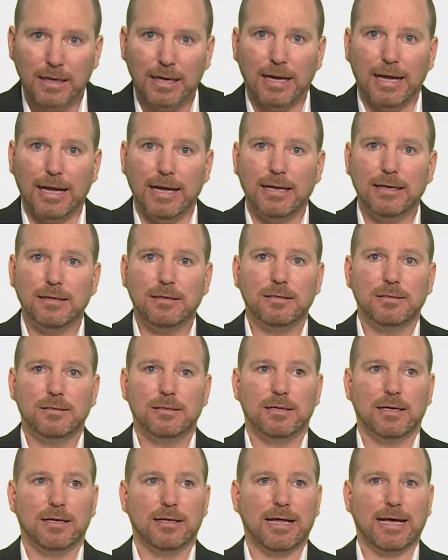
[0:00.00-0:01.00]
And
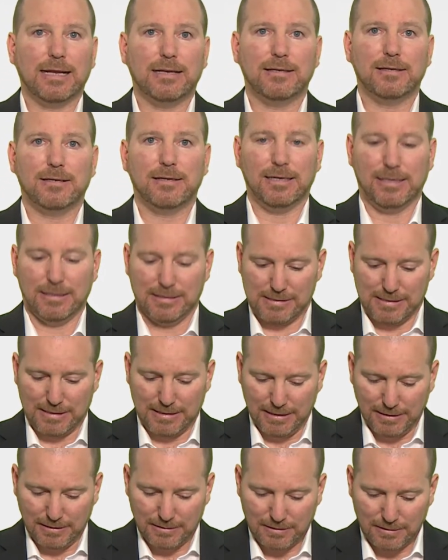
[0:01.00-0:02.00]
that is
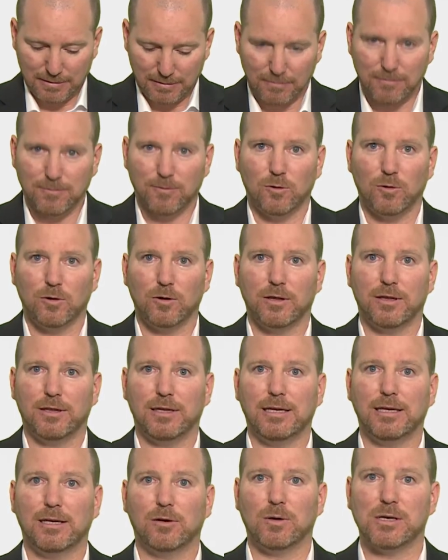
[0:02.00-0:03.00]
it for
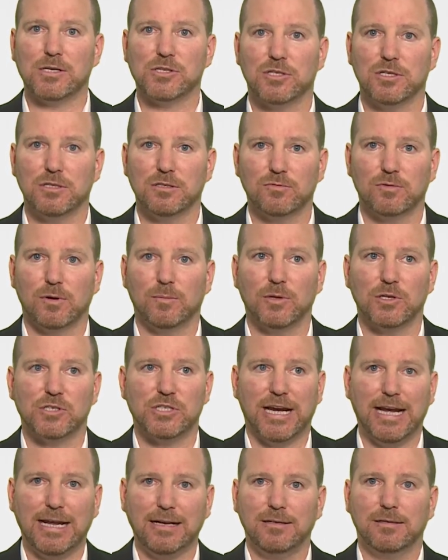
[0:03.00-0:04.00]
the questions from the
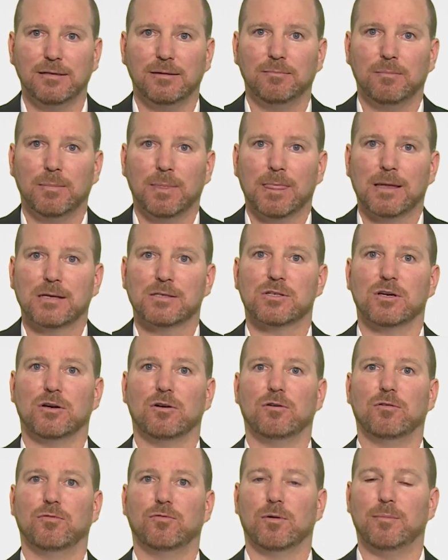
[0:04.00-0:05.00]
chat.
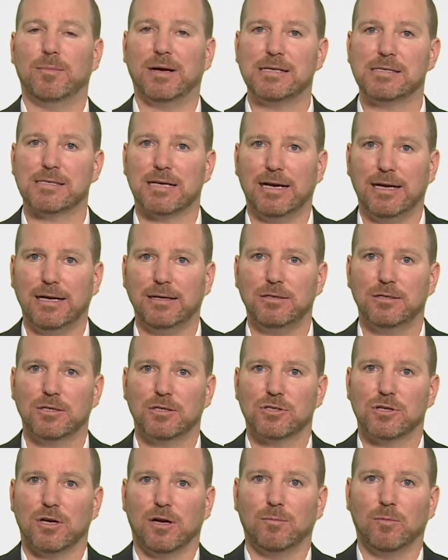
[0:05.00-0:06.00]
So from my side,
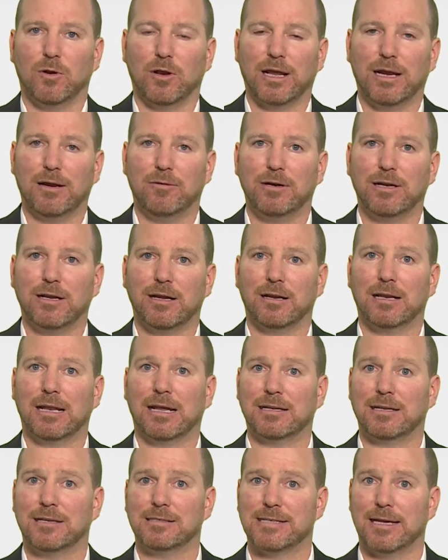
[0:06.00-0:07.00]
Sean Mulherrin, I'd
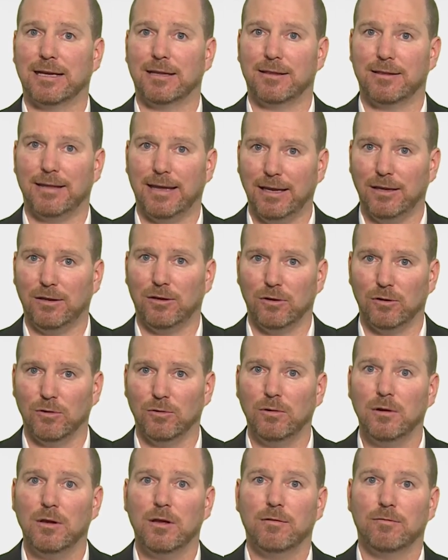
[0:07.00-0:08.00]
like to say thank
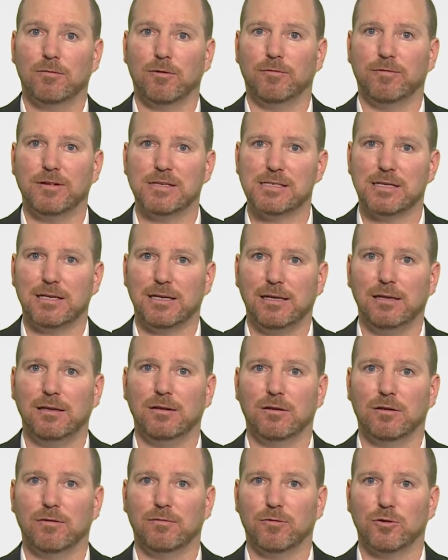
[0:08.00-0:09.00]
you for
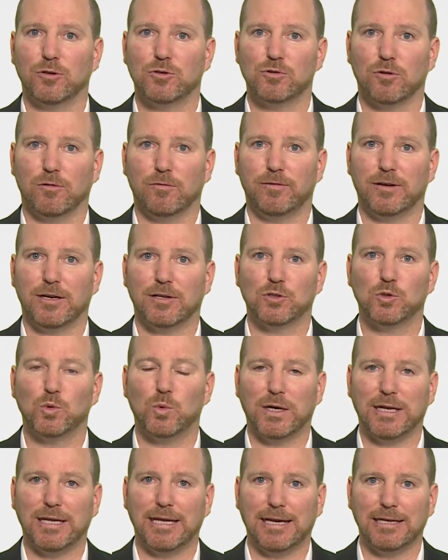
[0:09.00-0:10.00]
visiting the Virtual Fair
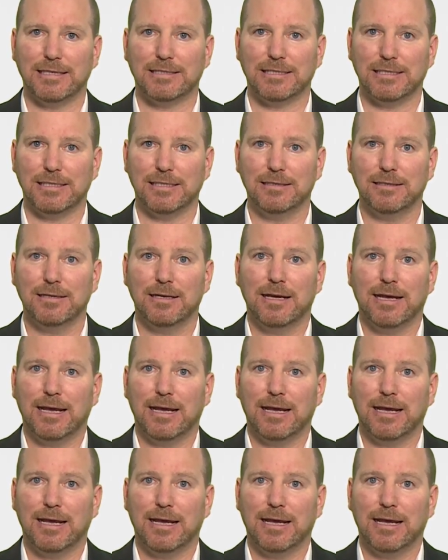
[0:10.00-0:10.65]
2018.